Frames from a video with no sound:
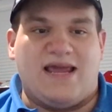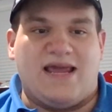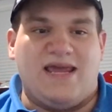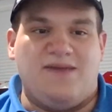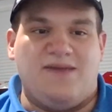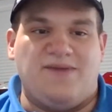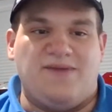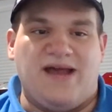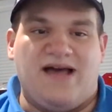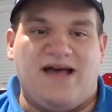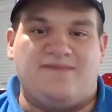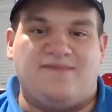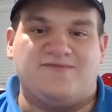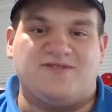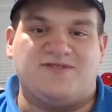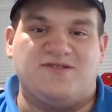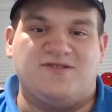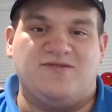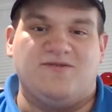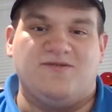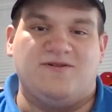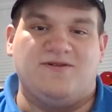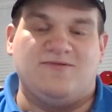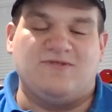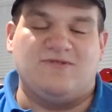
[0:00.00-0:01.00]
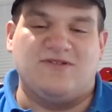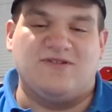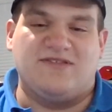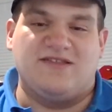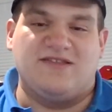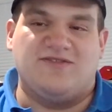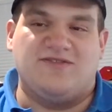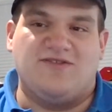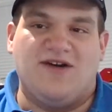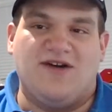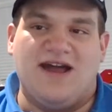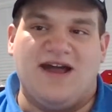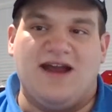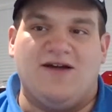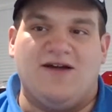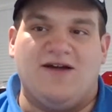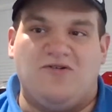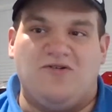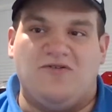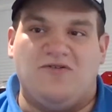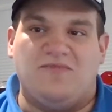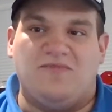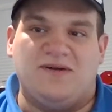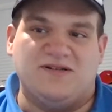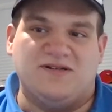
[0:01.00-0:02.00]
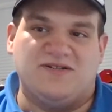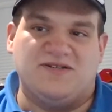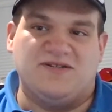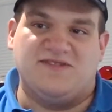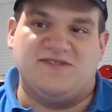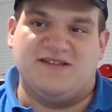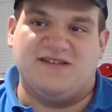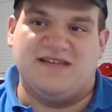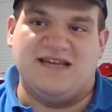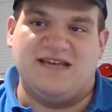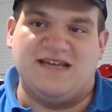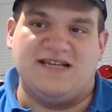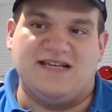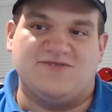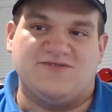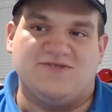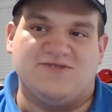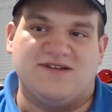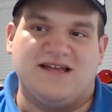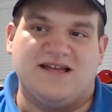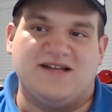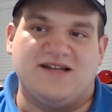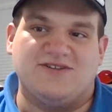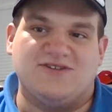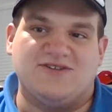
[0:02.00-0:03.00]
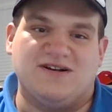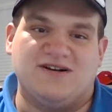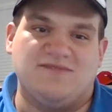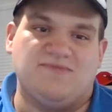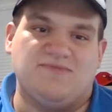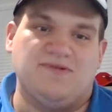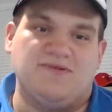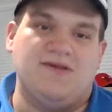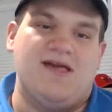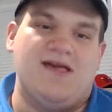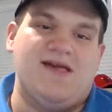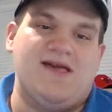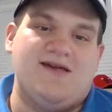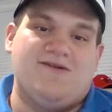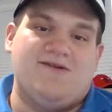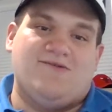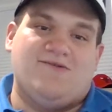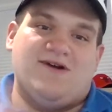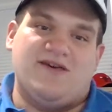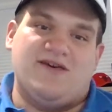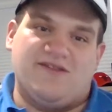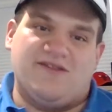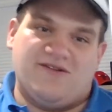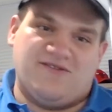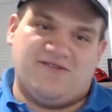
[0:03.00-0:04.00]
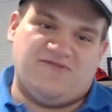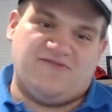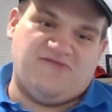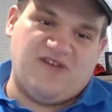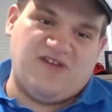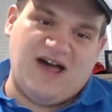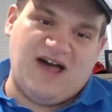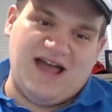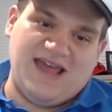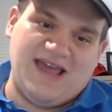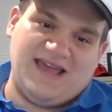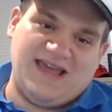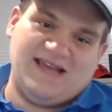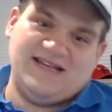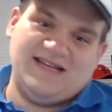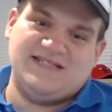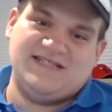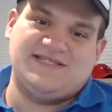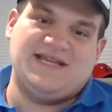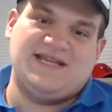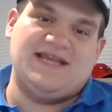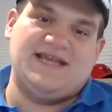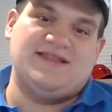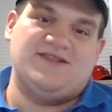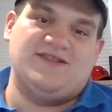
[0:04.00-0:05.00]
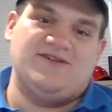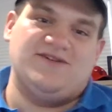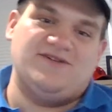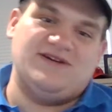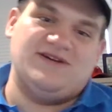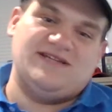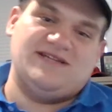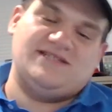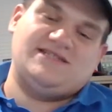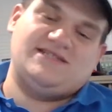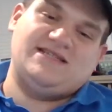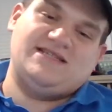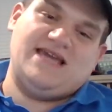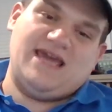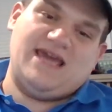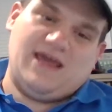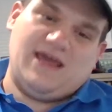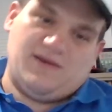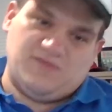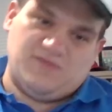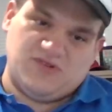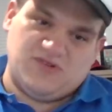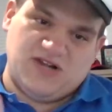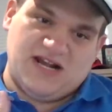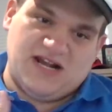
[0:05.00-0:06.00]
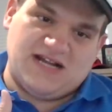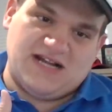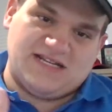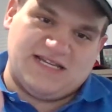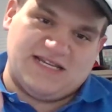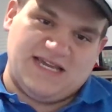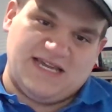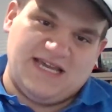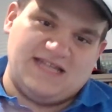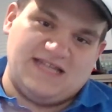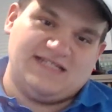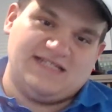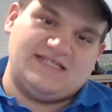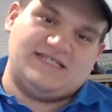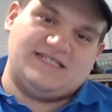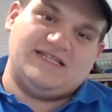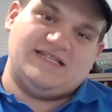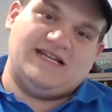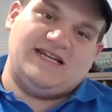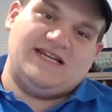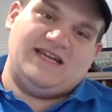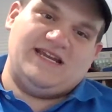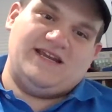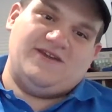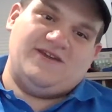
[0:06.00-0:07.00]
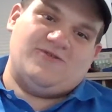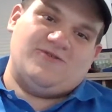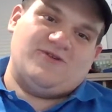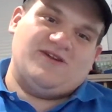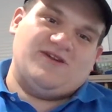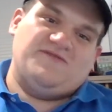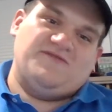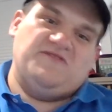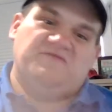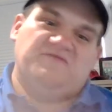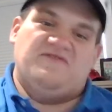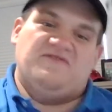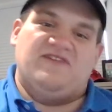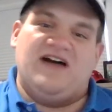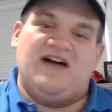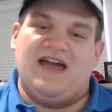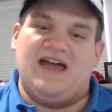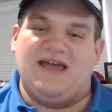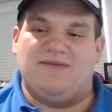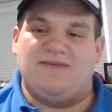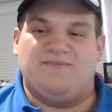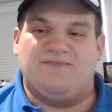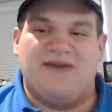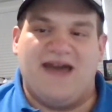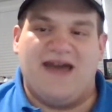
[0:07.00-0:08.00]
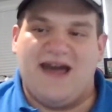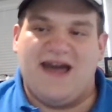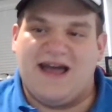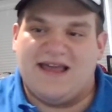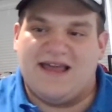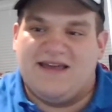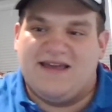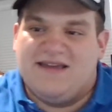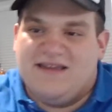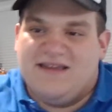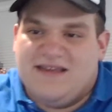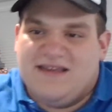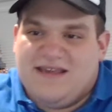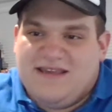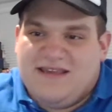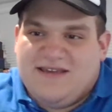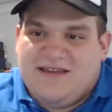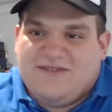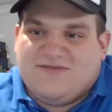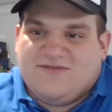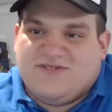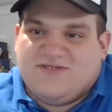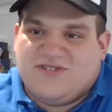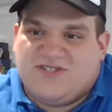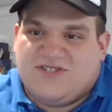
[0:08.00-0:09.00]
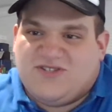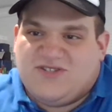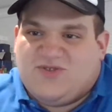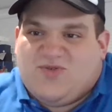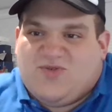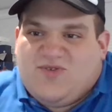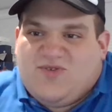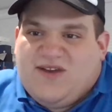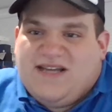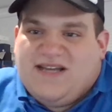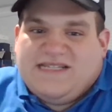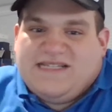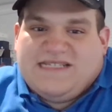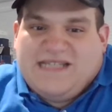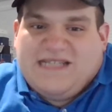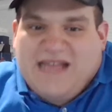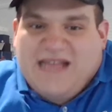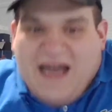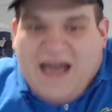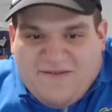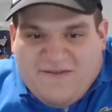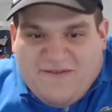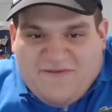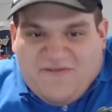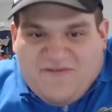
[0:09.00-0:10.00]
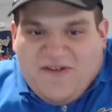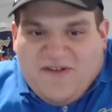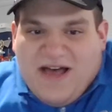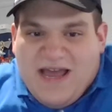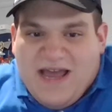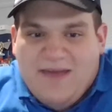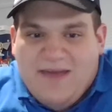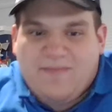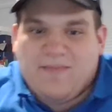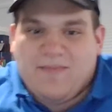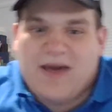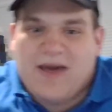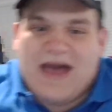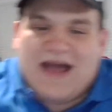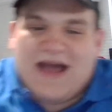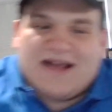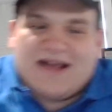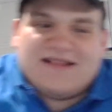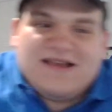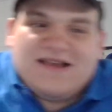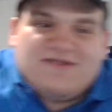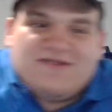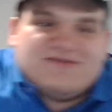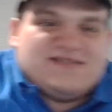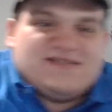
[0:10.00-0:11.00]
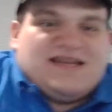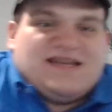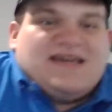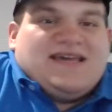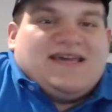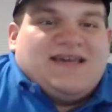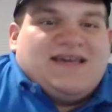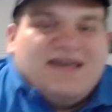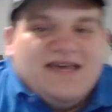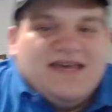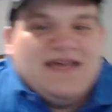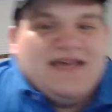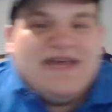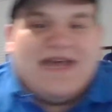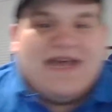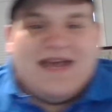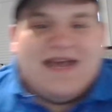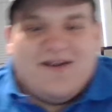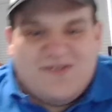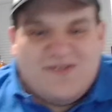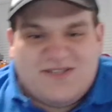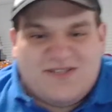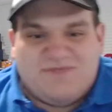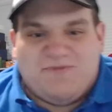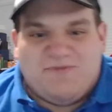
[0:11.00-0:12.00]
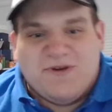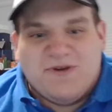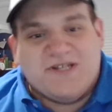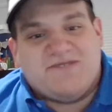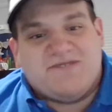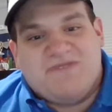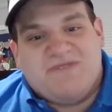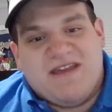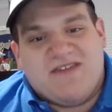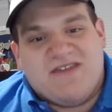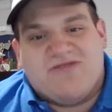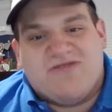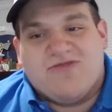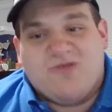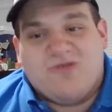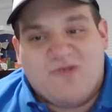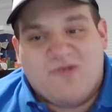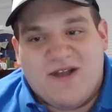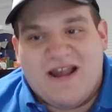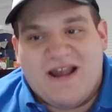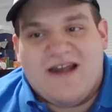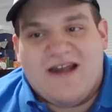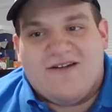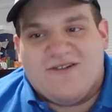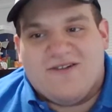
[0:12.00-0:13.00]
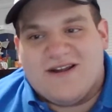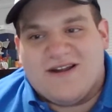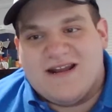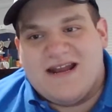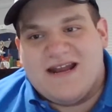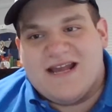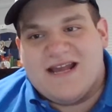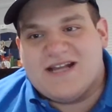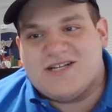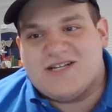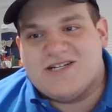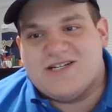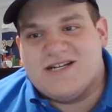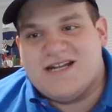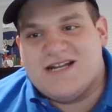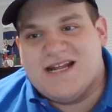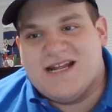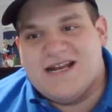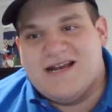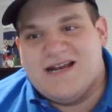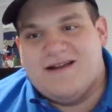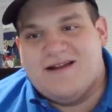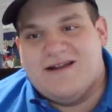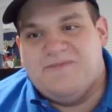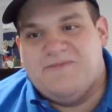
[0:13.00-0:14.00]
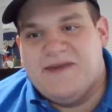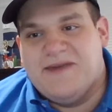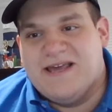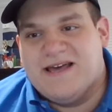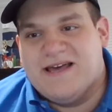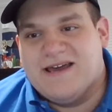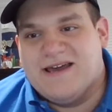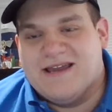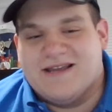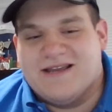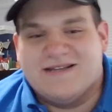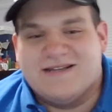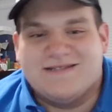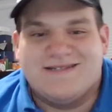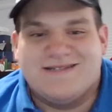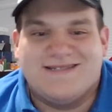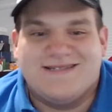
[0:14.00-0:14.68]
Wacky, but absolutely worth it. They had a whole bunch of delays through that trip. Whether flying into St. Louis, Amtrak to Kansas City, or even flying back, it was just crazy. And that flight back, that was like, it was supposed to be a 3-hour connection and it ended up being like